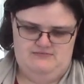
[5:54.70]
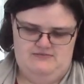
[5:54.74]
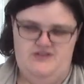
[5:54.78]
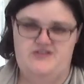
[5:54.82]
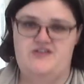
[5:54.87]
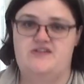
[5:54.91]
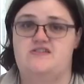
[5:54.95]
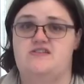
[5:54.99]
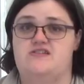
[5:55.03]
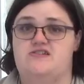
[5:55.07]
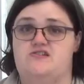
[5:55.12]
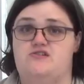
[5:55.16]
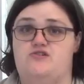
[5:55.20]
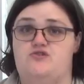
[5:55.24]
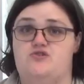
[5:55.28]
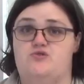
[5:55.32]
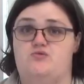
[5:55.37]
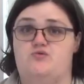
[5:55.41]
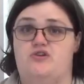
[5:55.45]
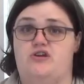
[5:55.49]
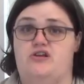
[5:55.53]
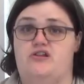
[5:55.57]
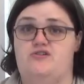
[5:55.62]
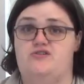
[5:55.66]
think this glue is
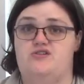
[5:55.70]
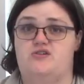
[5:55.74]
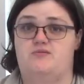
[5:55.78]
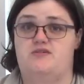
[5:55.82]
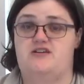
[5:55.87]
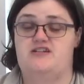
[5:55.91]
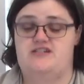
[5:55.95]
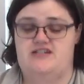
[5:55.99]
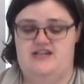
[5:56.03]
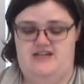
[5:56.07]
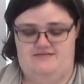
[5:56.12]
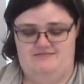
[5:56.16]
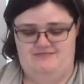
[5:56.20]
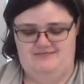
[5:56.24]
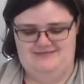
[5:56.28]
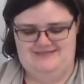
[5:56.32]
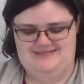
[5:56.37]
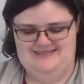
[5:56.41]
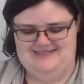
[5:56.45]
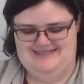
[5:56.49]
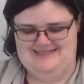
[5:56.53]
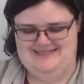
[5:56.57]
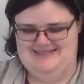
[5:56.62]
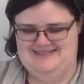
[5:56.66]
pretty close to being dead.
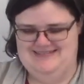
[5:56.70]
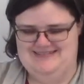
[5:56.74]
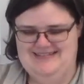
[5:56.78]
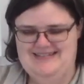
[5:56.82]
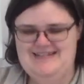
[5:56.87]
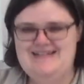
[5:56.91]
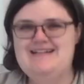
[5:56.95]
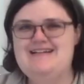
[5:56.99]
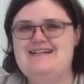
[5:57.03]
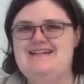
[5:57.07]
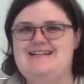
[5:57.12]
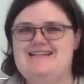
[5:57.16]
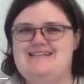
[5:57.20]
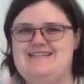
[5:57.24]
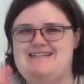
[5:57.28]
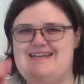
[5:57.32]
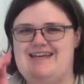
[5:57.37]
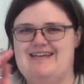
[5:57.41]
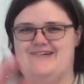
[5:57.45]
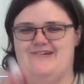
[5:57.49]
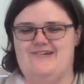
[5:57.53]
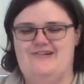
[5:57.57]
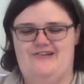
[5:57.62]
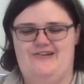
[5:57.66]

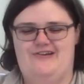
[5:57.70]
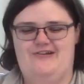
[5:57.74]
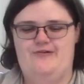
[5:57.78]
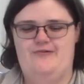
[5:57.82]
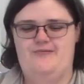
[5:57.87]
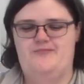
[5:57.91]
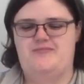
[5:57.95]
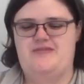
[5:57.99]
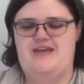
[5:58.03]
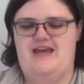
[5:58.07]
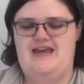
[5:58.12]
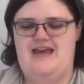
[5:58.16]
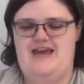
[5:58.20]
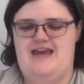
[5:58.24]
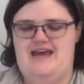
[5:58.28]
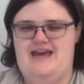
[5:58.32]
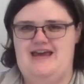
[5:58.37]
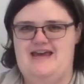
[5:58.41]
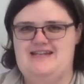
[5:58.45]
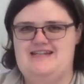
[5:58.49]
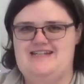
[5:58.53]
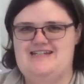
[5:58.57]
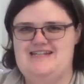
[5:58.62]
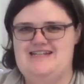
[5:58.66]
Take your glue
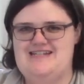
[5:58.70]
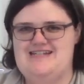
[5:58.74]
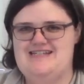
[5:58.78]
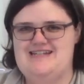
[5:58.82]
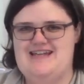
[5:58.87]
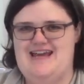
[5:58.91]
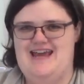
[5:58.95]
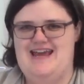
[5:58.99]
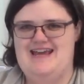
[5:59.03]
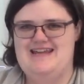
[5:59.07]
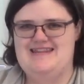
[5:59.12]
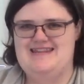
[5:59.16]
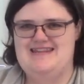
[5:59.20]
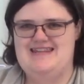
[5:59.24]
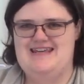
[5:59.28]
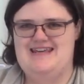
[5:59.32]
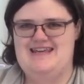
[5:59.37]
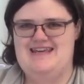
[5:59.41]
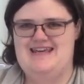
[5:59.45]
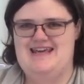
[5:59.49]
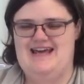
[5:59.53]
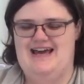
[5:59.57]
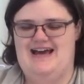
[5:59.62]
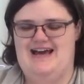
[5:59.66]
and just at
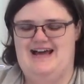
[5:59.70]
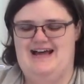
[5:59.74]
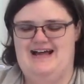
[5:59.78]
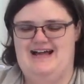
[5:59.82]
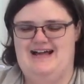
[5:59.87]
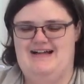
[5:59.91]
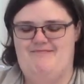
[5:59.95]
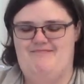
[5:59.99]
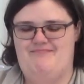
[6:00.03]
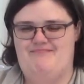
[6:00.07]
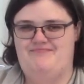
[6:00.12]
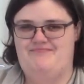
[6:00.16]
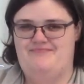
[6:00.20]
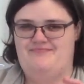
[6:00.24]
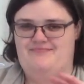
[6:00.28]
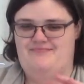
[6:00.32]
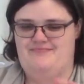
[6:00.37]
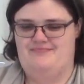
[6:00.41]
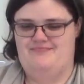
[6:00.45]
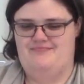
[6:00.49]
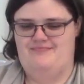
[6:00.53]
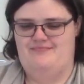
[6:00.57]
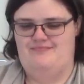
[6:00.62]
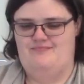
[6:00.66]
the
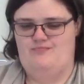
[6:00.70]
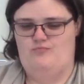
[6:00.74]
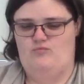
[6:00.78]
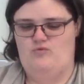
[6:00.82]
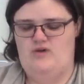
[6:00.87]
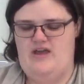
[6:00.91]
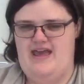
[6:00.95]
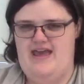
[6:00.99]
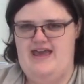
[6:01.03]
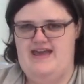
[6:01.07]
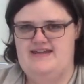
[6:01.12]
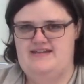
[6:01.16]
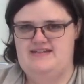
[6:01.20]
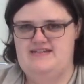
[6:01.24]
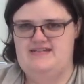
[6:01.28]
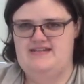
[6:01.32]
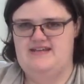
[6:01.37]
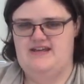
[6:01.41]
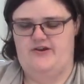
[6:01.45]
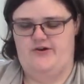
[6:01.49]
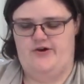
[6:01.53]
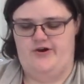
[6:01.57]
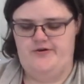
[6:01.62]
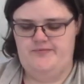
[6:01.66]
end
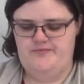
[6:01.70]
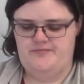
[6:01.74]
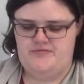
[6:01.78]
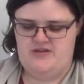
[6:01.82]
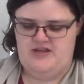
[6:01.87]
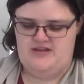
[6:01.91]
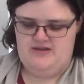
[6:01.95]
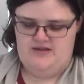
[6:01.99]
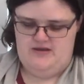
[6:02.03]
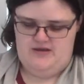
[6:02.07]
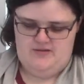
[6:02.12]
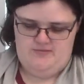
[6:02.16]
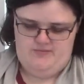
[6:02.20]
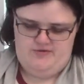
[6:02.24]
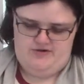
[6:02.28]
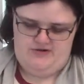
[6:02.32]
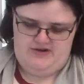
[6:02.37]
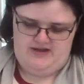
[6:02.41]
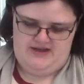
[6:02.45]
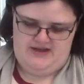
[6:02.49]
here, put